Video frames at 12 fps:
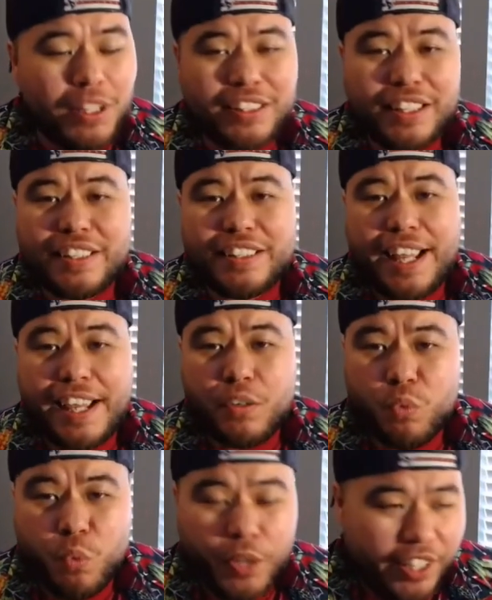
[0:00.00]
it, did they
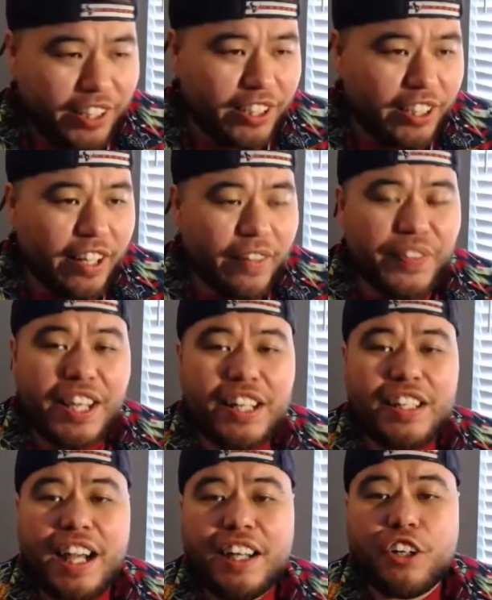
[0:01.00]
win. They
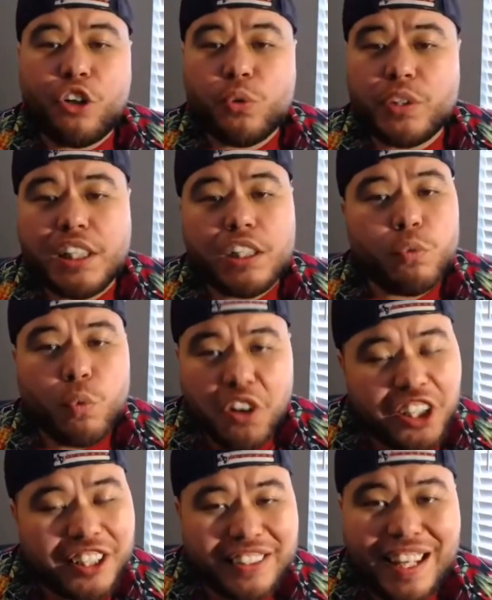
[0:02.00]
not only
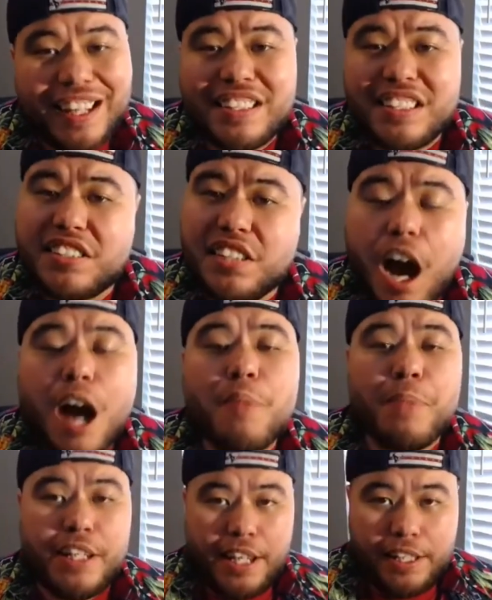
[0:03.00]
won, they
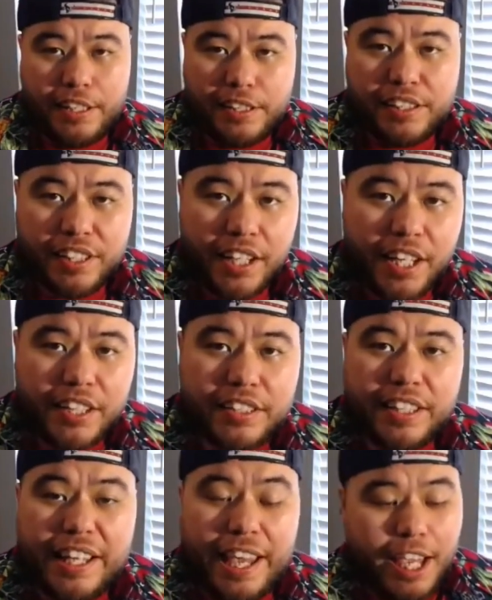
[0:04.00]
dominated the
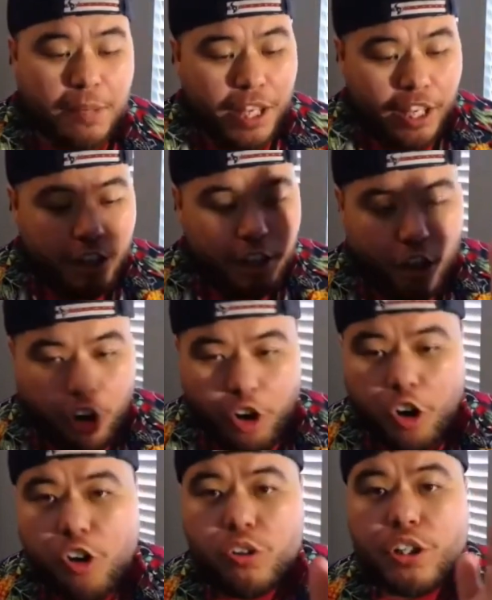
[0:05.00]
game in
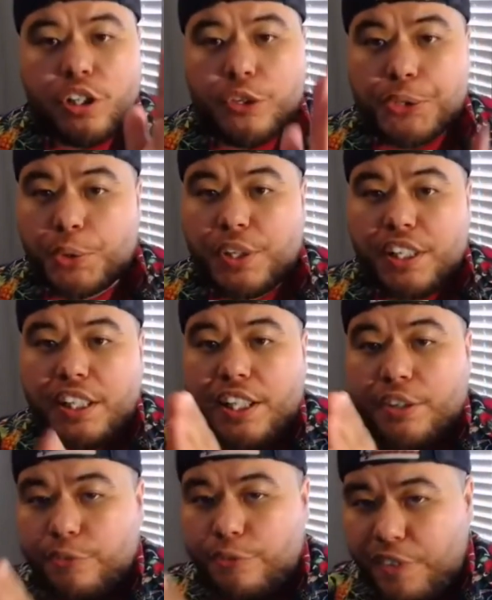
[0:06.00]
all three
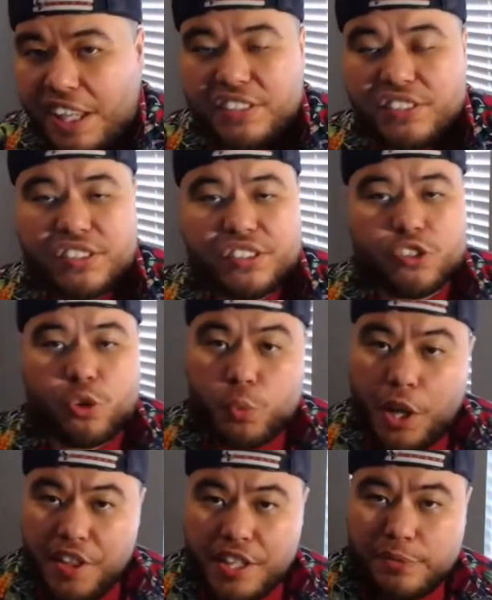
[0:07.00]
phases. The
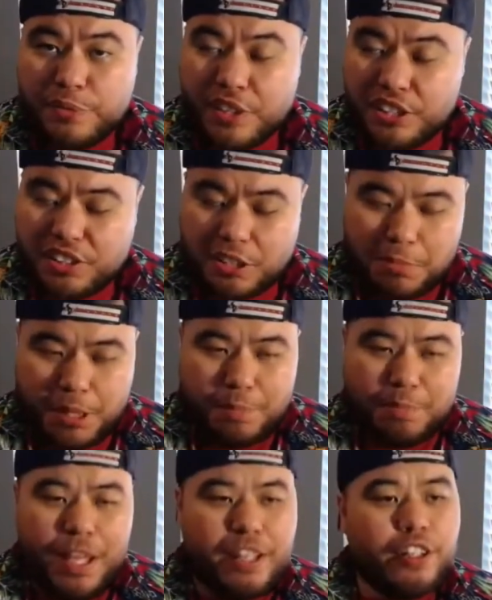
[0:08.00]
run defense can be
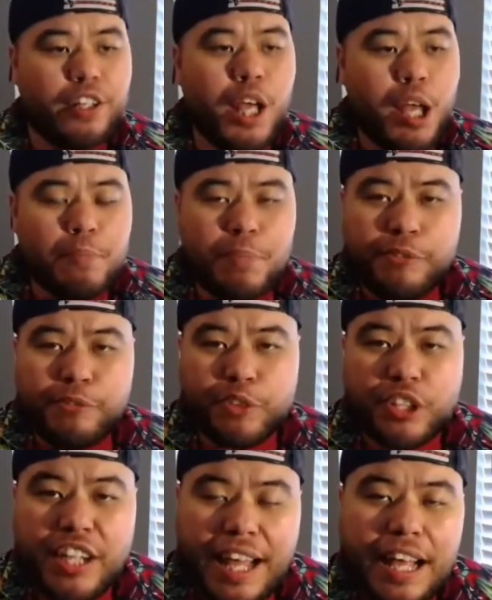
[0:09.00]
better, but for
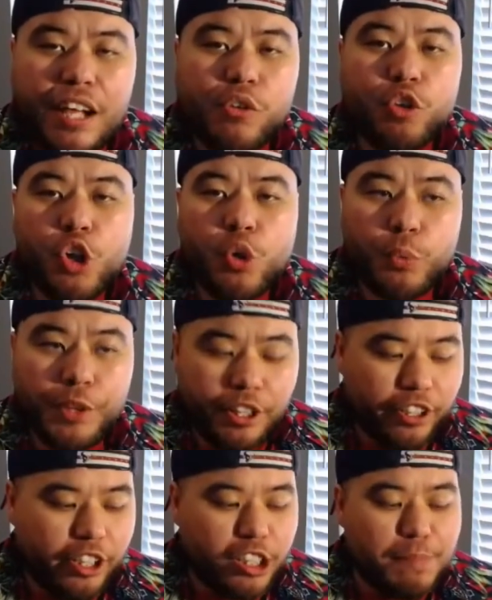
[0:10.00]
now, we are
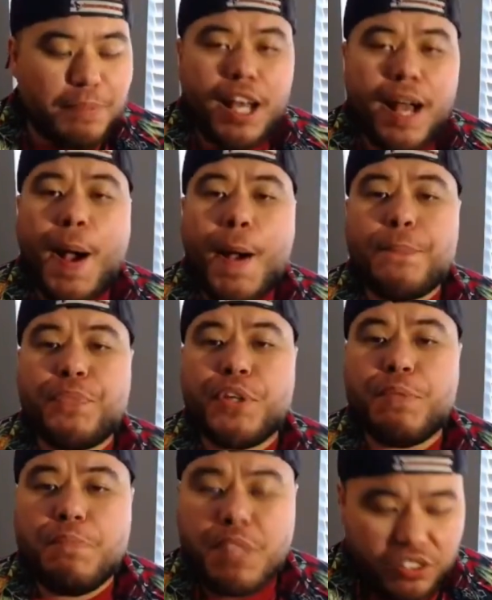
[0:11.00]
going to be
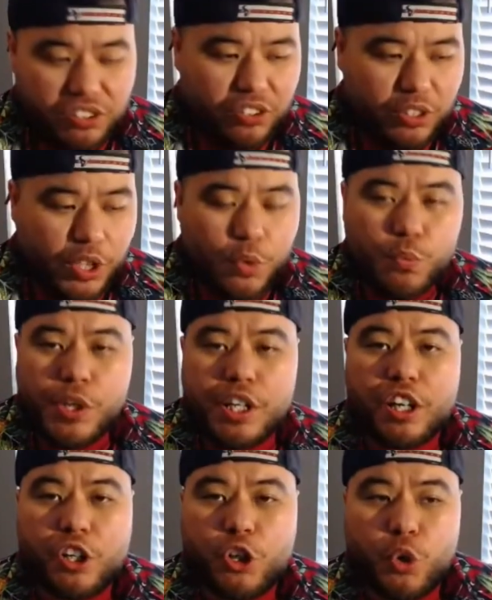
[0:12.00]
optimistic, and we
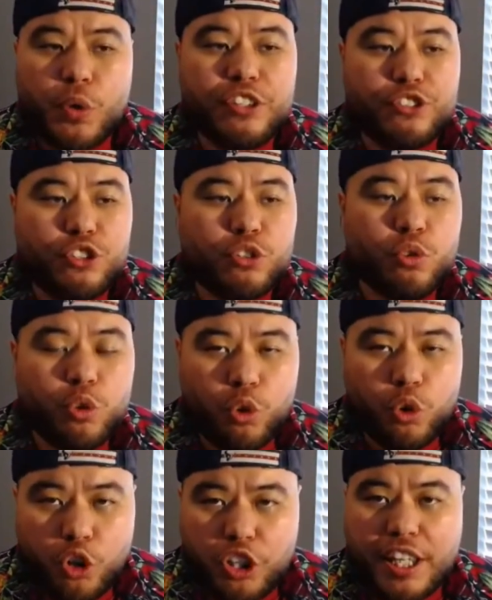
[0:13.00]
are going to
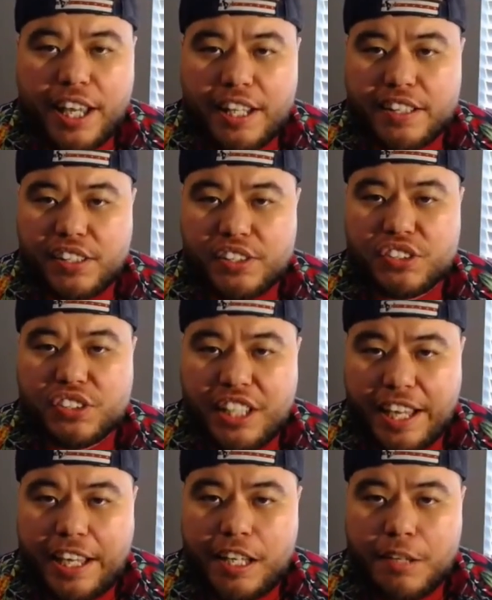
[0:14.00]
look at this
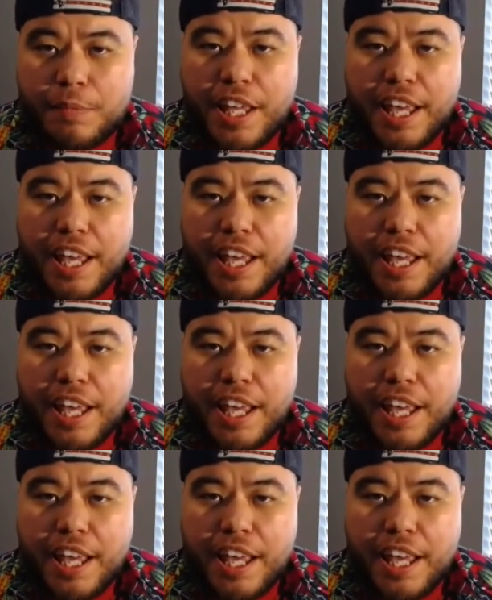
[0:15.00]
game